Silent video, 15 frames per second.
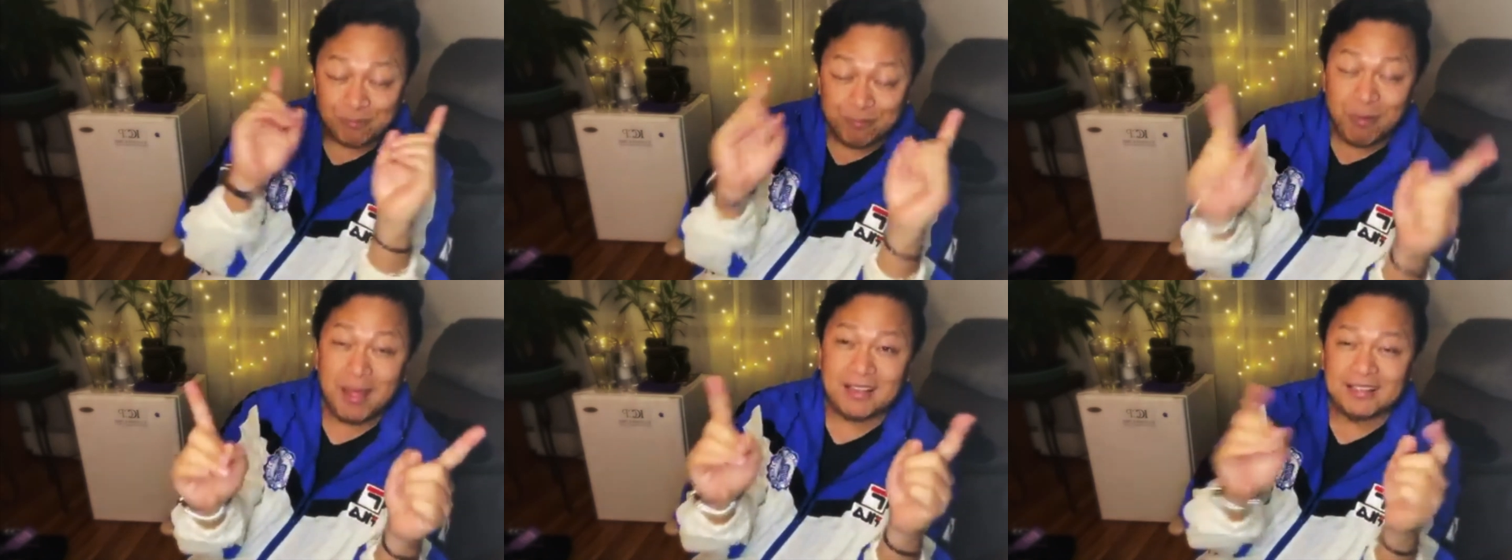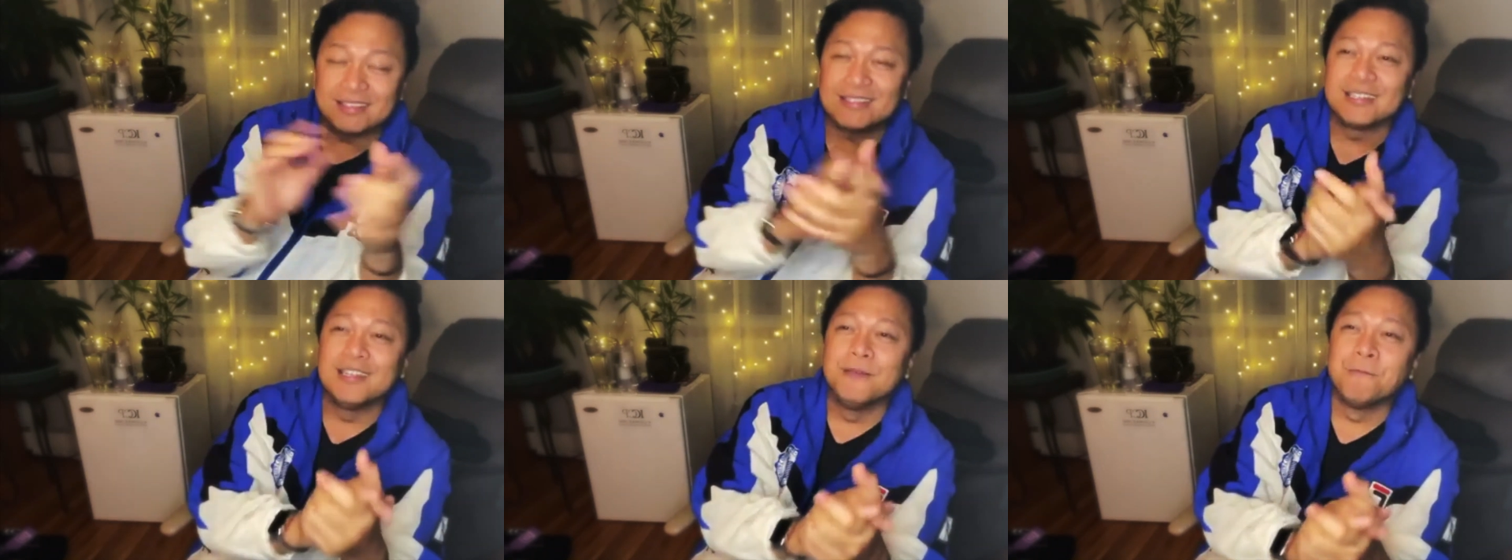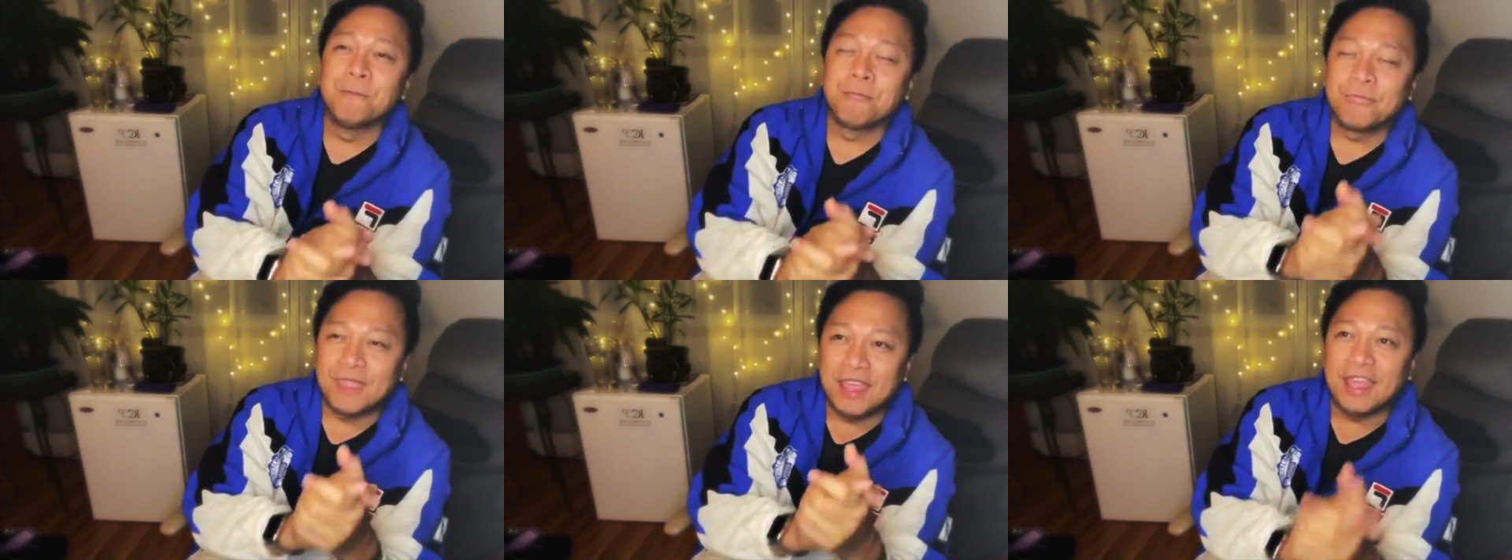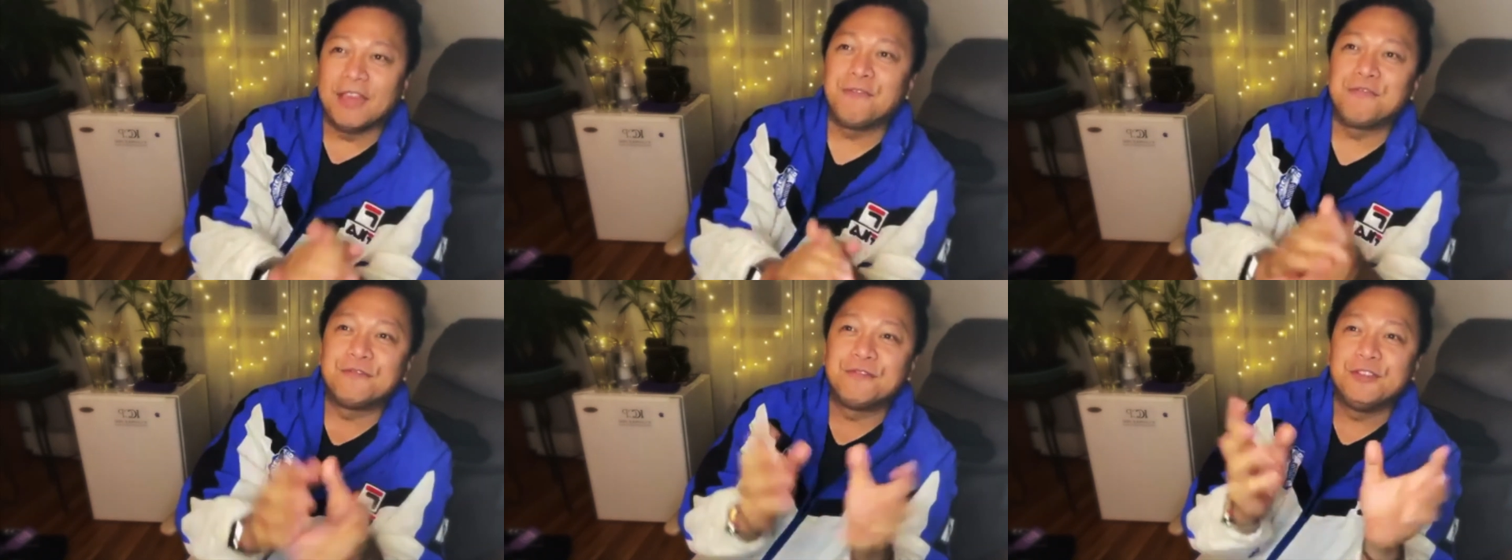But
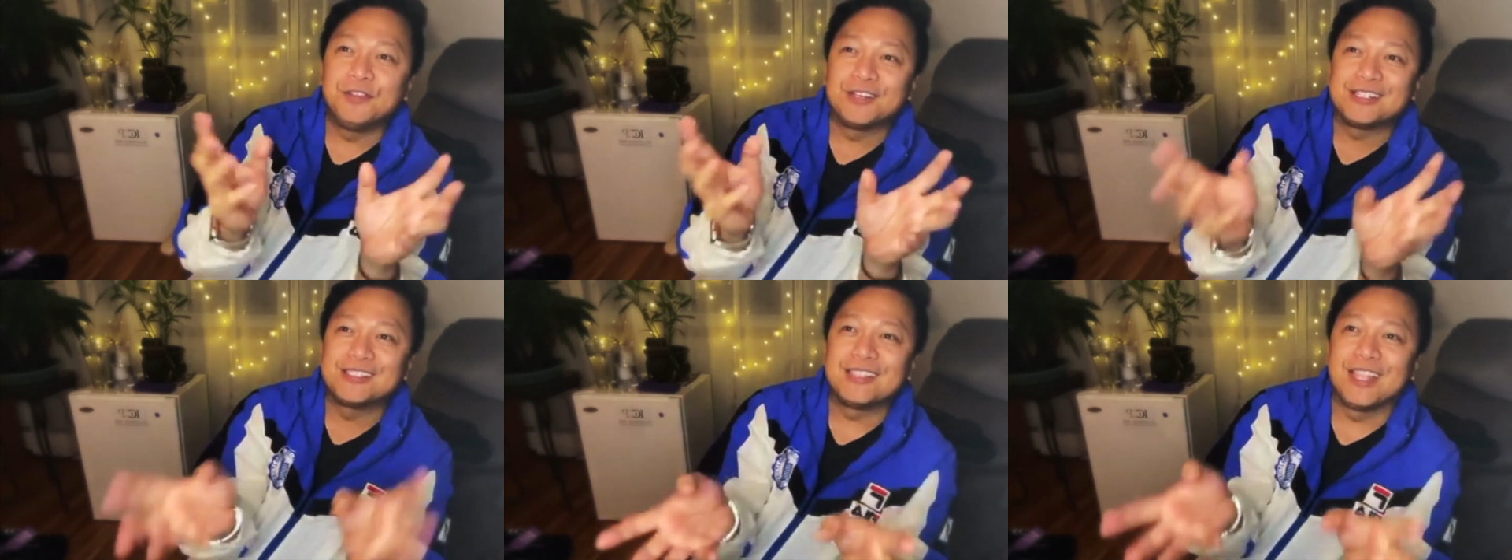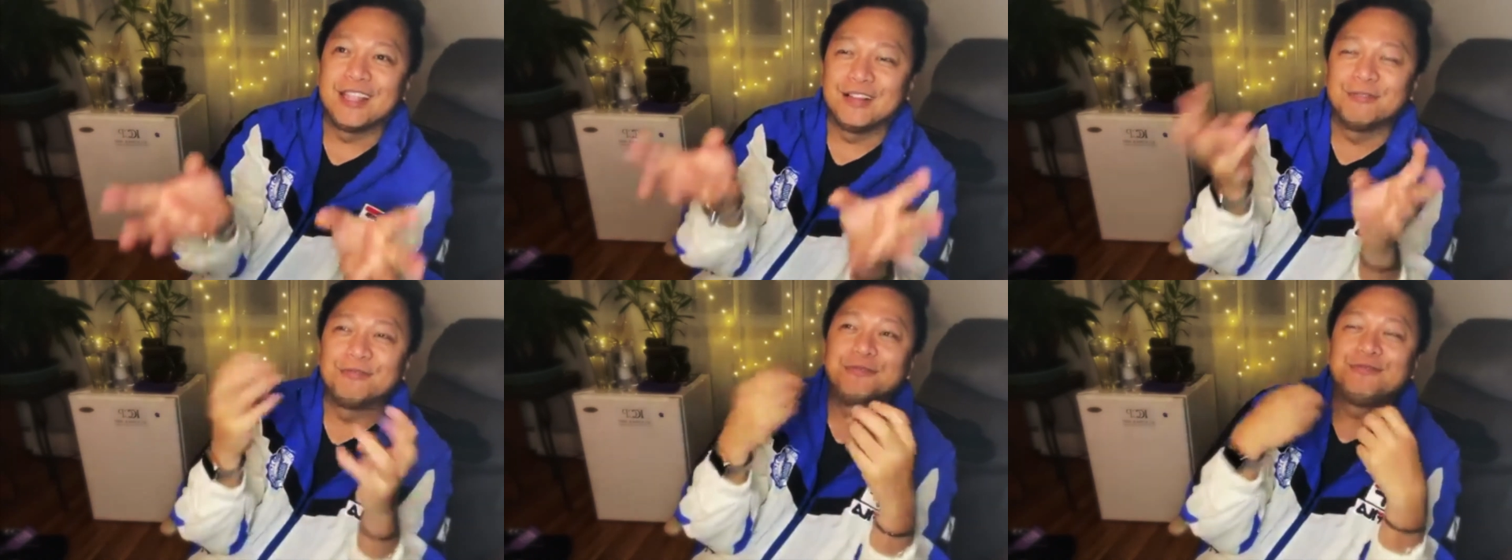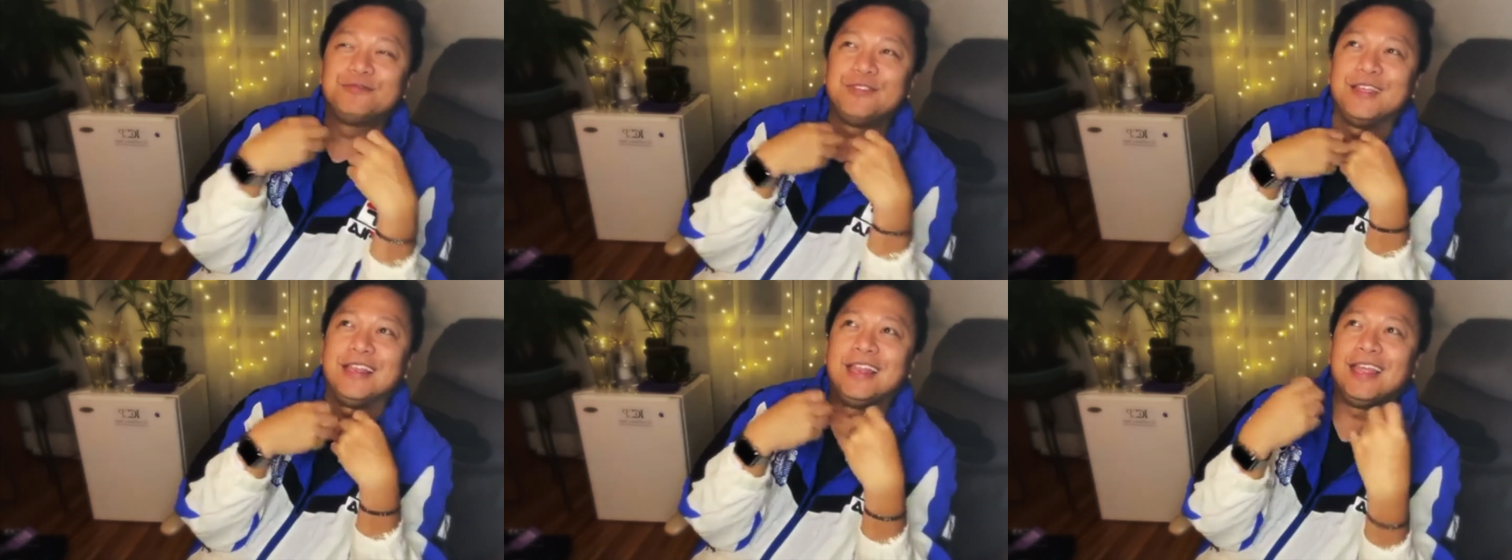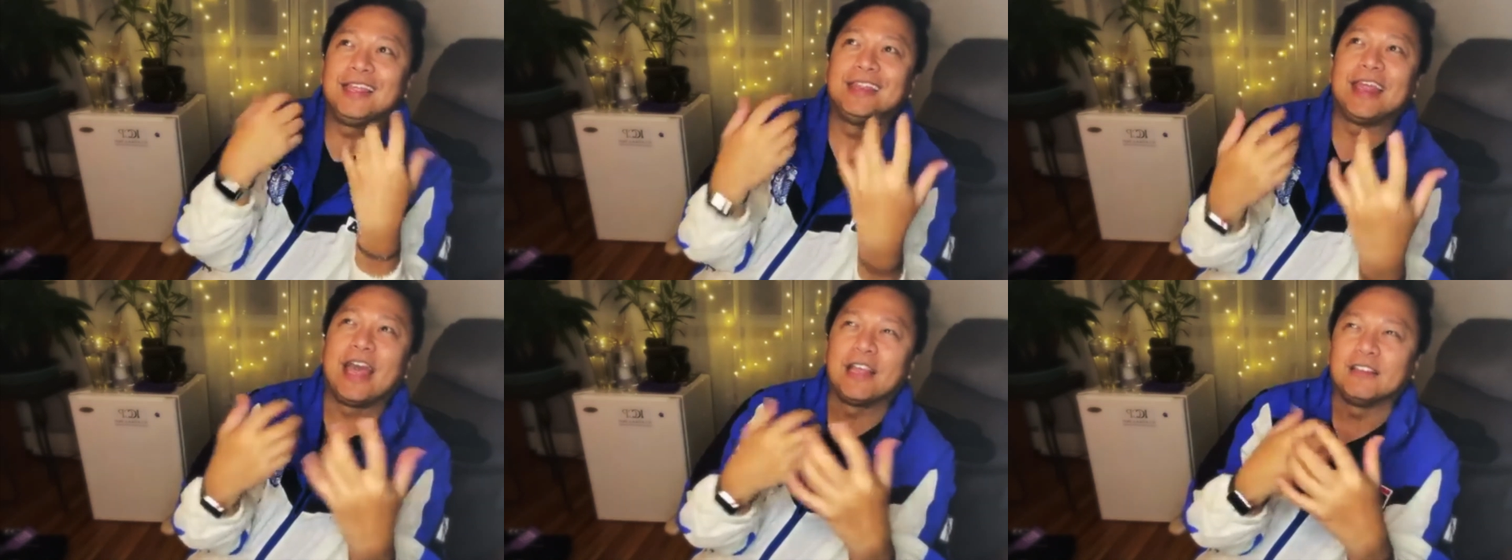if you're still
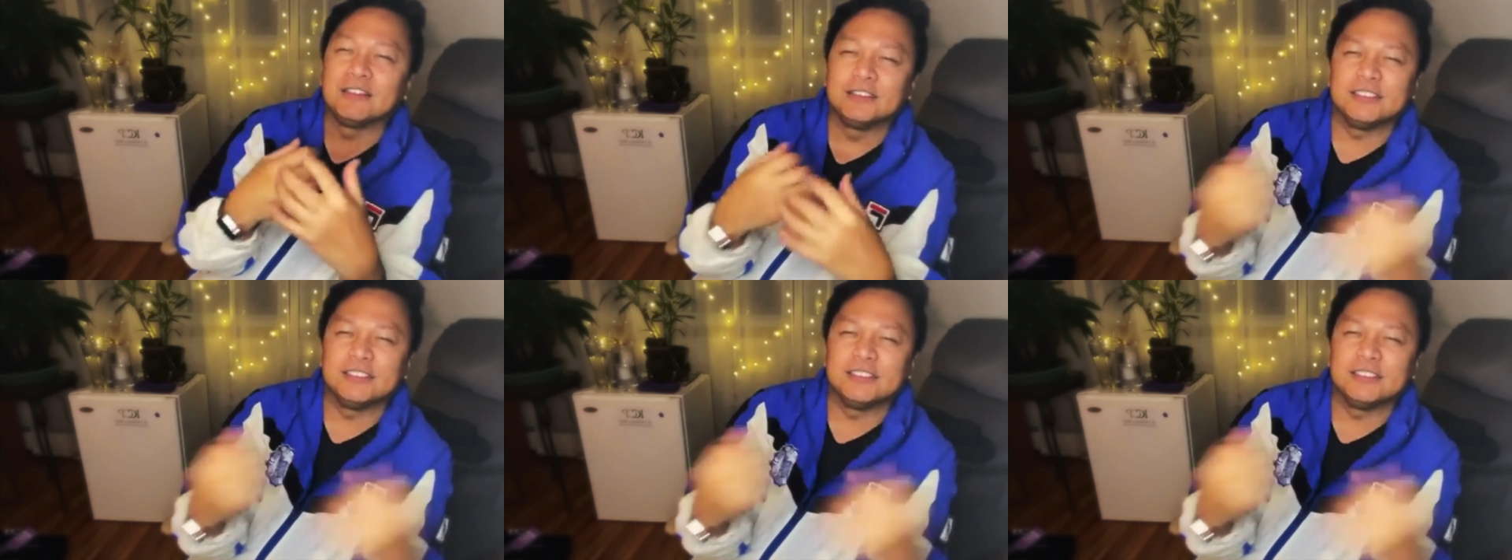feeling that,